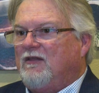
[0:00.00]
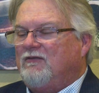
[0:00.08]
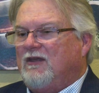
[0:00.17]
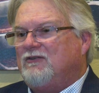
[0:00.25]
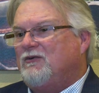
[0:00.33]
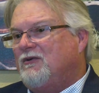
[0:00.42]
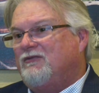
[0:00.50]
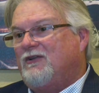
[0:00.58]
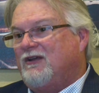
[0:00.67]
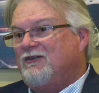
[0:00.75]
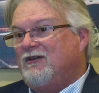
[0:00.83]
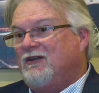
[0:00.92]
That's a
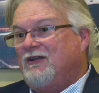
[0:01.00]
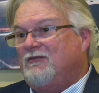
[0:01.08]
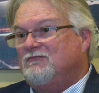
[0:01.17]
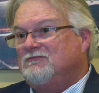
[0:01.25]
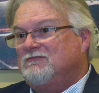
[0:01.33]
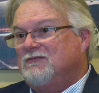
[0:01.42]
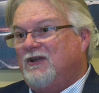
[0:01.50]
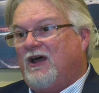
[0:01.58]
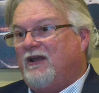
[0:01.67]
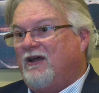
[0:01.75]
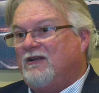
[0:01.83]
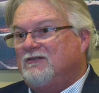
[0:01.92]
reflection of them,
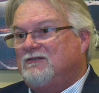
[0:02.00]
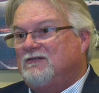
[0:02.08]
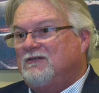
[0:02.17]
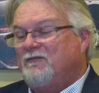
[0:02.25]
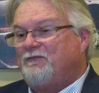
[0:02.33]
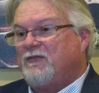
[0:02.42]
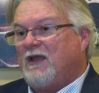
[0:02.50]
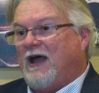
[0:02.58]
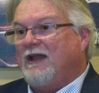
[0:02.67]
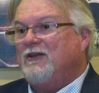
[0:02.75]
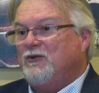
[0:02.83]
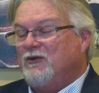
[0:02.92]
not us.
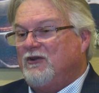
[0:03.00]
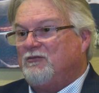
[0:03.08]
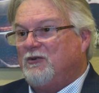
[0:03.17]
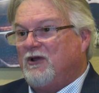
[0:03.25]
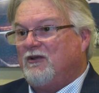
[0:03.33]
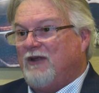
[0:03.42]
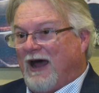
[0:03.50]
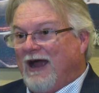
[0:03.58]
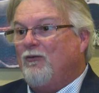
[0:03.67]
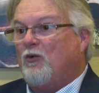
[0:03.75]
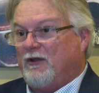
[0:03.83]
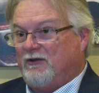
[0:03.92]
I do this because
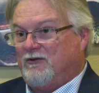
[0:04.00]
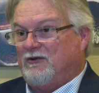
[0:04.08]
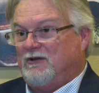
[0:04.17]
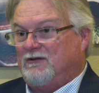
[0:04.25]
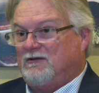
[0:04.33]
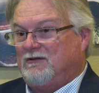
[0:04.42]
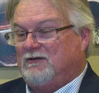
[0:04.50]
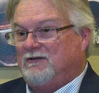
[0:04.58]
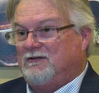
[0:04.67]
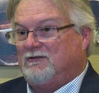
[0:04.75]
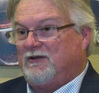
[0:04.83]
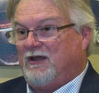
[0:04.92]
I want to do it.
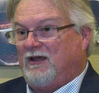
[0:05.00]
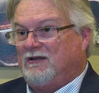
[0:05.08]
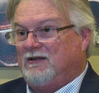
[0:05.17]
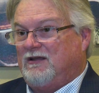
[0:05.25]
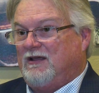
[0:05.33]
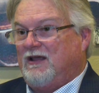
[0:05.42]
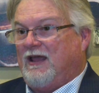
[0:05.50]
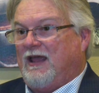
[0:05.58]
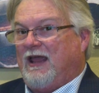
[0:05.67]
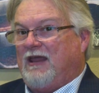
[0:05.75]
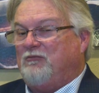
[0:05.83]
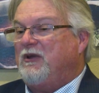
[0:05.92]
Okay?
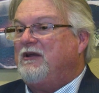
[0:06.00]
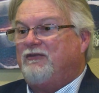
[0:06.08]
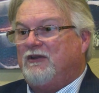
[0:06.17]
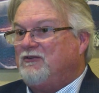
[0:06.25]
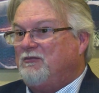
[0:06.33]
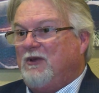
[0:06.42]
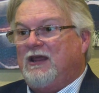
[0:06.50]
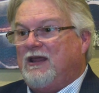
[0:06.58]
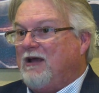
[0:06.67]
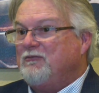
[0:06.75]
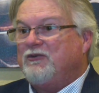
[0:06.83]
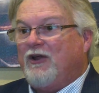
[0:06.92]
It benefits me.
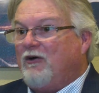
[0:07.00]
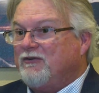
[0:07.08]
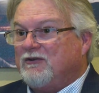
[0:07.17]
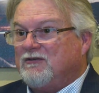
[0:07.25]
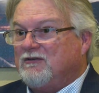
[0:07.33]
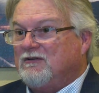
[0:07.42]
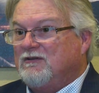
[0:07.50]
I'm selfish